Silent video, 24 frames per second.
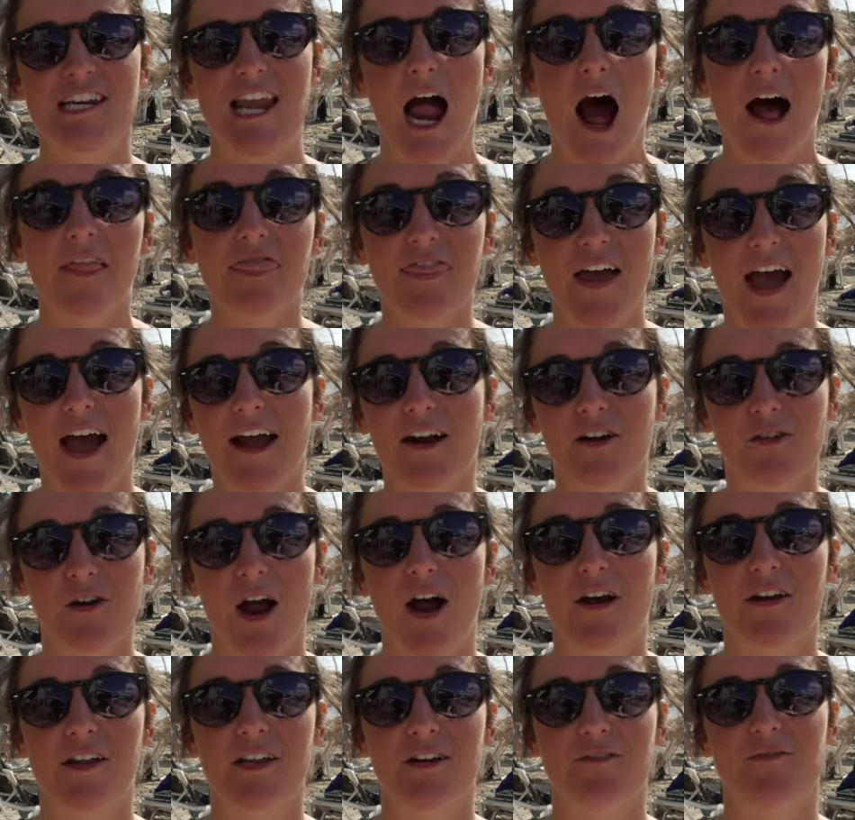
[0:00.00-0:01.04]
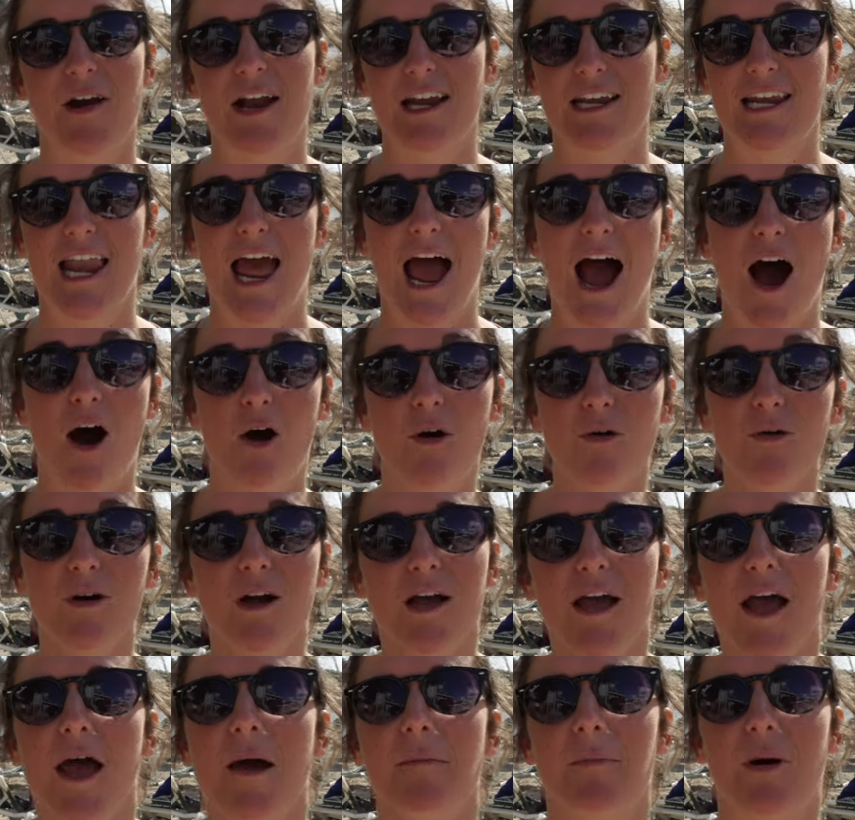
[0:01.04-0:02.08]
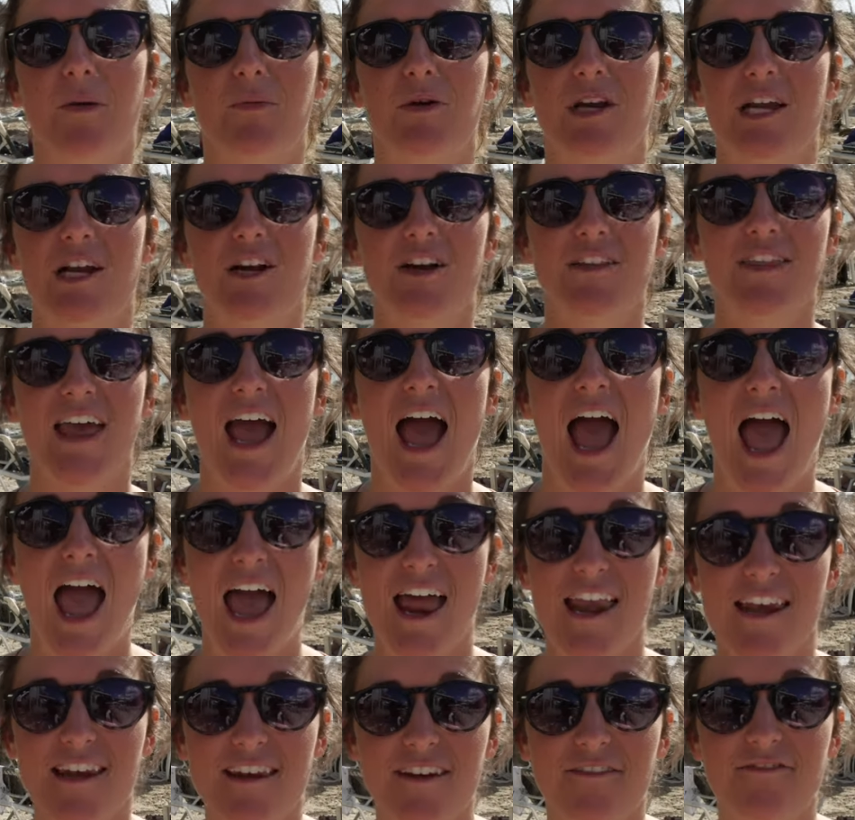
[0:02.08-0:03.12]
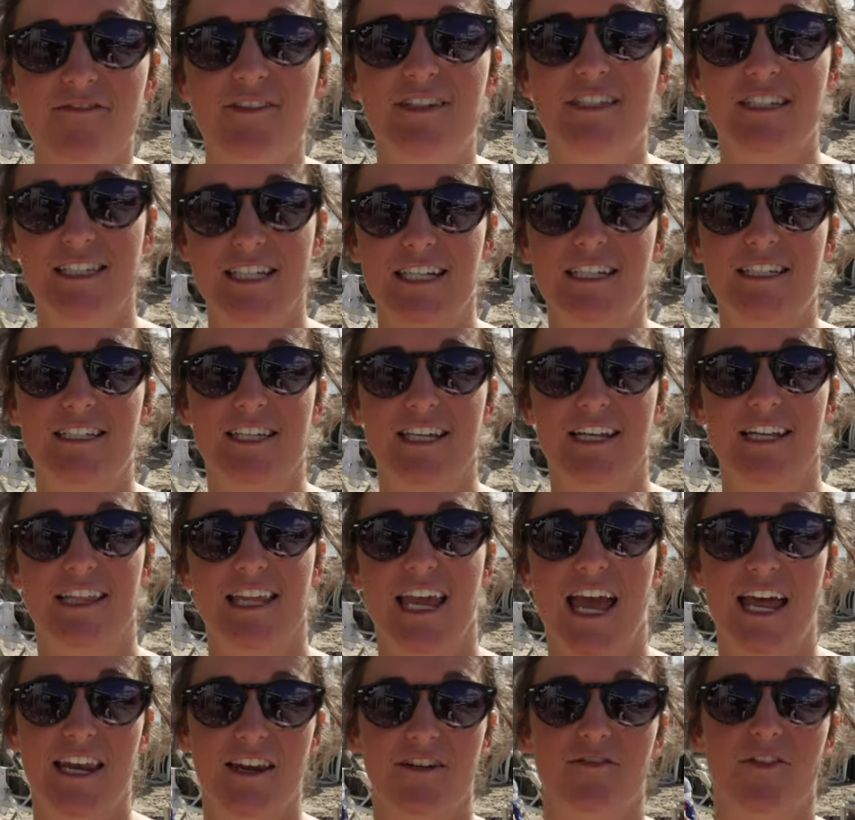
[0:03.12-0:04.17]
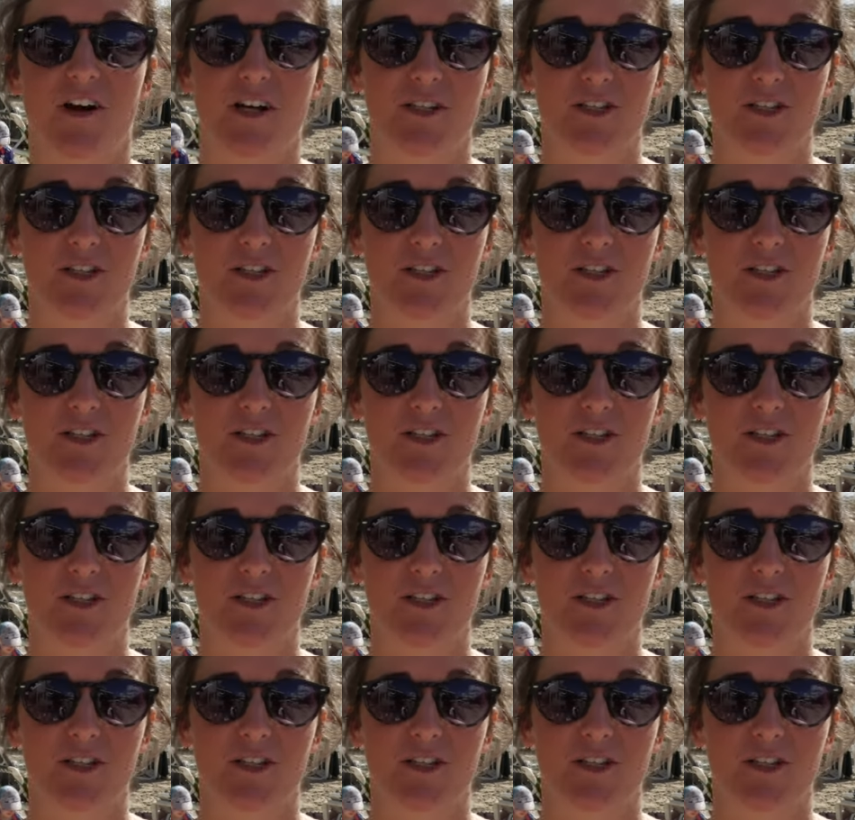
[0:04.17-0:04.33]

not that crowded right now, but we're here at the end of the season, the end of